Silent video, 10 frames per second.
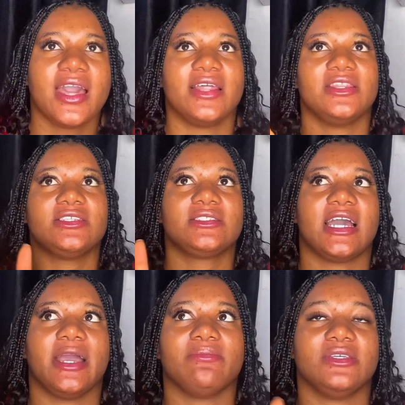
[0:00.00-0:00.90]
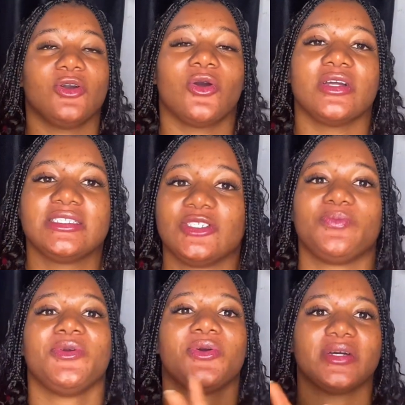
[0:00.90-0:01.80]
This time the
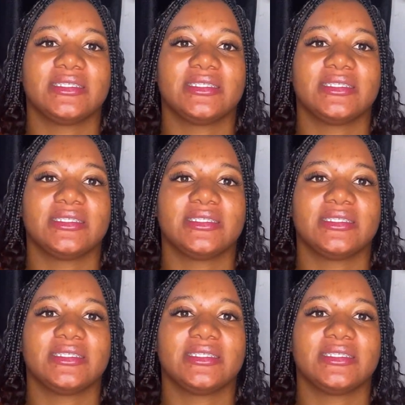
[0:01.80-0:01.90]
Supreme Court,